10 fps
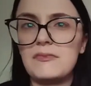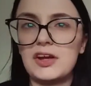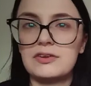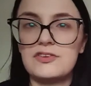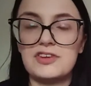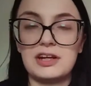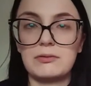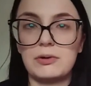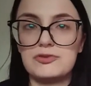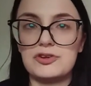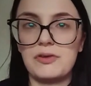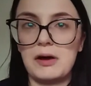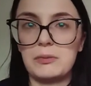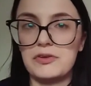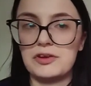concealer, I'll do that
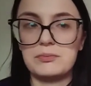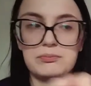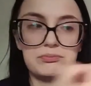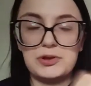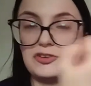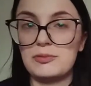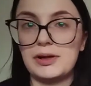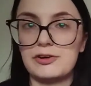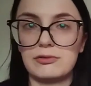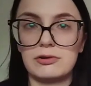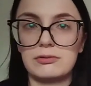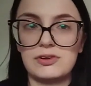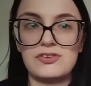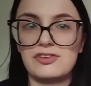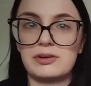with a beauty blender or
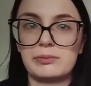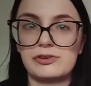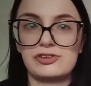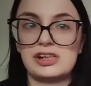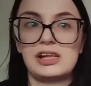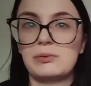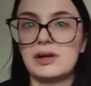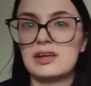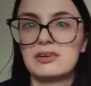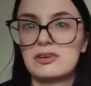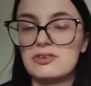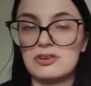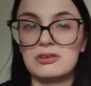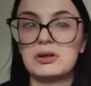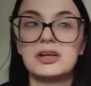concealer brush anyway,
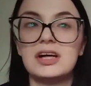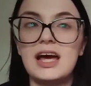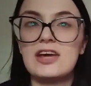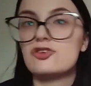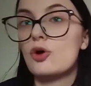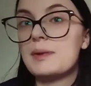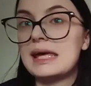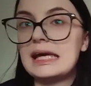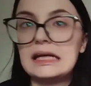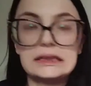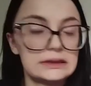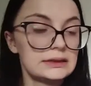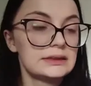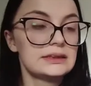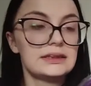so it's no biggie.
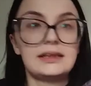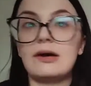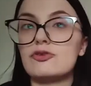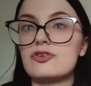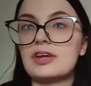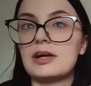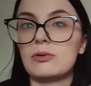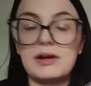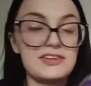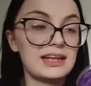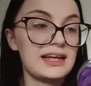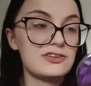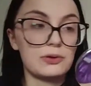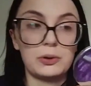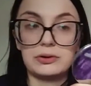It'll just get corrected
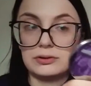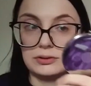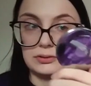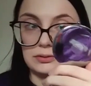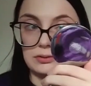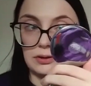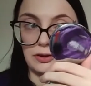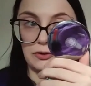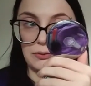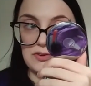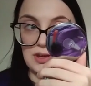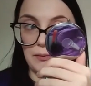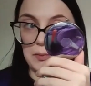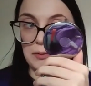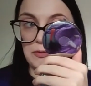later on. I can always tap
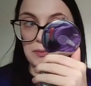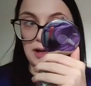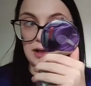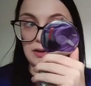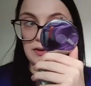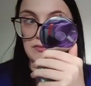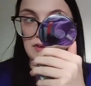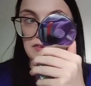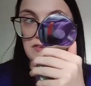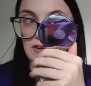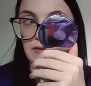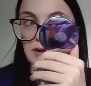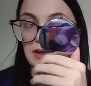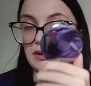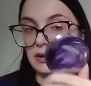them out with my hand if necessary.
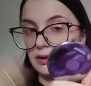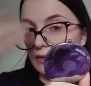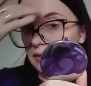I